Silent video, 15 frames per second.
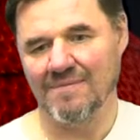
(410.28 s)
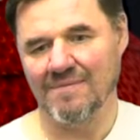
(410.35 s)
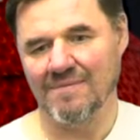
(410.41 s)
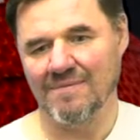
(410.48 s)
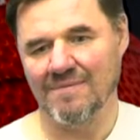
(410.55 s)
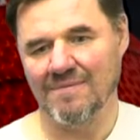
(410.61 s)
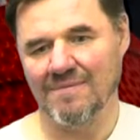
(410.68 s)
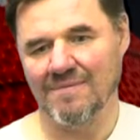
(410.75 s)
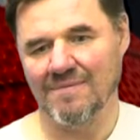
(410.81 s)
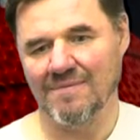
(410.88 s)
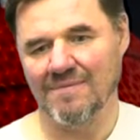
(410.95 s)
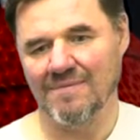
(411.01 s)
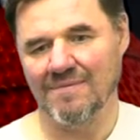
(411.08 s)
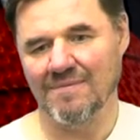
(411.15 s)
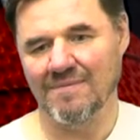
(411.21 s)

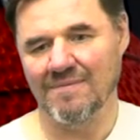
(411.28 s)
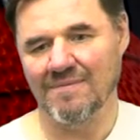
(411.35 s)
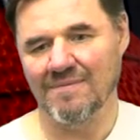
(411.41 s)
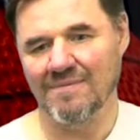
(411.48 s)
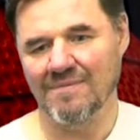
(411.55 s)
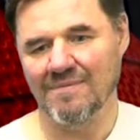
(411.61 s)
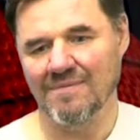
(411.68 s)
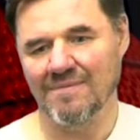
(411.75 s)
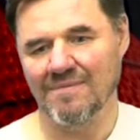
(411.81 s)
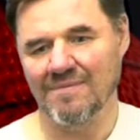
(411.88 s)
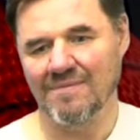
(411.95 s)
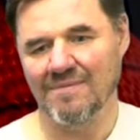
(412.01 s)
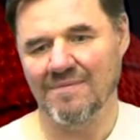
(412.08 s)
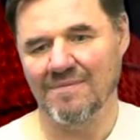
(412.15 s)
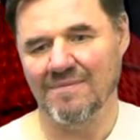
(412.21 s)

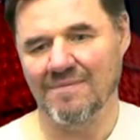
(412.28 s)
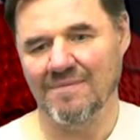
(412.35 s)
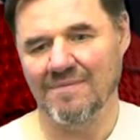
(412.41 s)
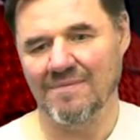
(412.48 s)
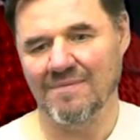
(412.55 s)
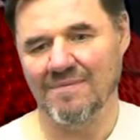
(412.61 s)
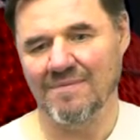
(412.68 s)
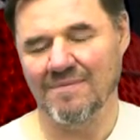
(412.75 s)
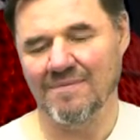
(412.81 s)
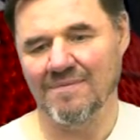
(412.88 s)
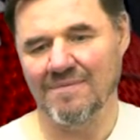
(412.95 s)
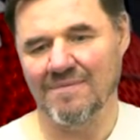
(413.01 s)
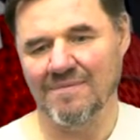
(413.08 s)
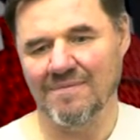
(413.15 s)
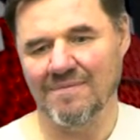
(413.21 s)

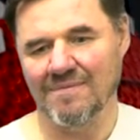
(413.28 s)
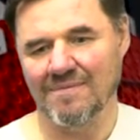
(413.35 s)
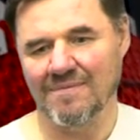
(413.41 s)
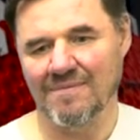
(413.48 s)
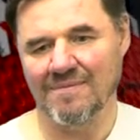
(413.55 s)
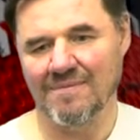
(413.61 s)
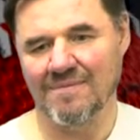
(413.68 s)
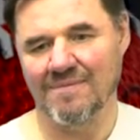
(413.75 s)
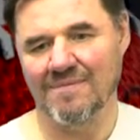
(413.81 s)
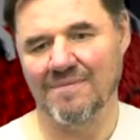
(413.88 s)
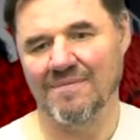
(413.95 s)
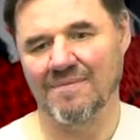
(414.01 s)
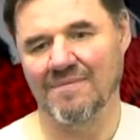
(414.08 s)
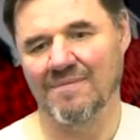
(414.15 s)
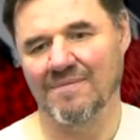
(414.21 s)

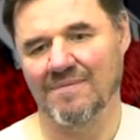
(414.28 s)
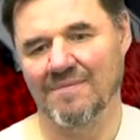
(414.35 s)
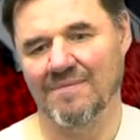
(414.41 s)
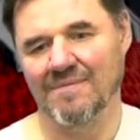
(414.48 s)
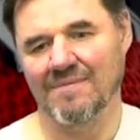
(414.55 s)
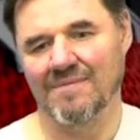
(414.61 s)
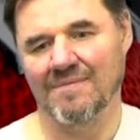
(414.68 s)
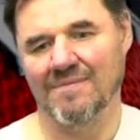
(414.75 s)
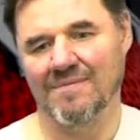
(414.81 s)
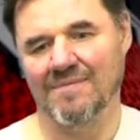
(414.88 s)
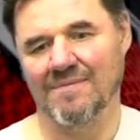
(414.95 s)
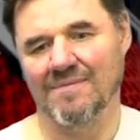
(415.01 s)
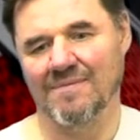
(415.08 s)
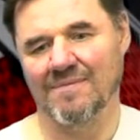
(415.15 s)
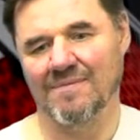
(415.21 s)

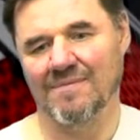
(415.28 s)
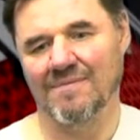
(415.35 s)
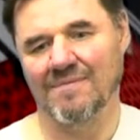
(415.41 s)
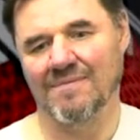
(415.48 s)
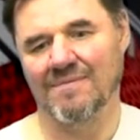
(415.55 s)
The person shown says nothing.